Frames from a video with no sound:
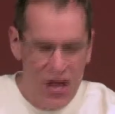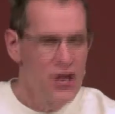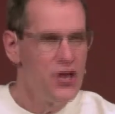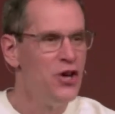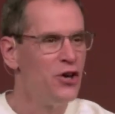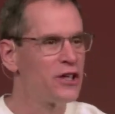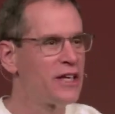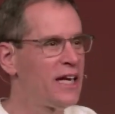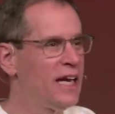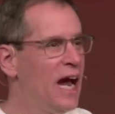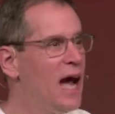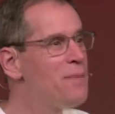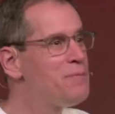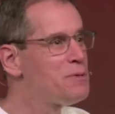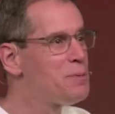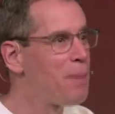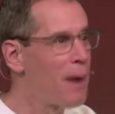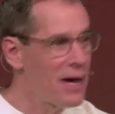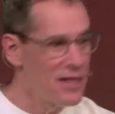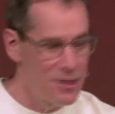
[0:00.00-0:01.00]
You're
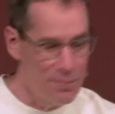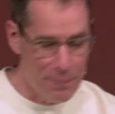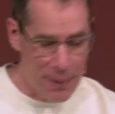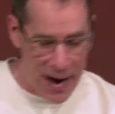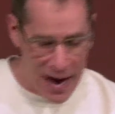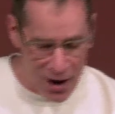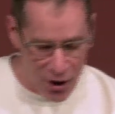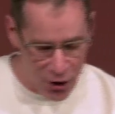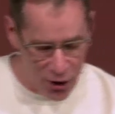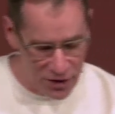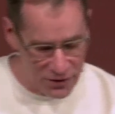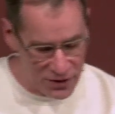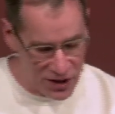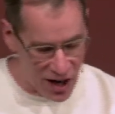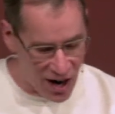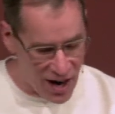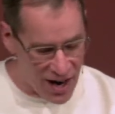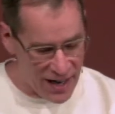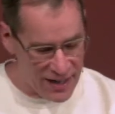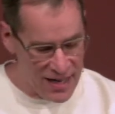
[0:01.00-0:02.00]
kept by the power of
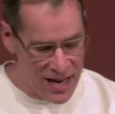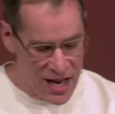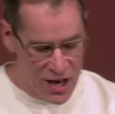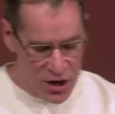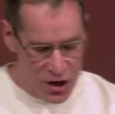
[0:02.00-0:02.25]
God.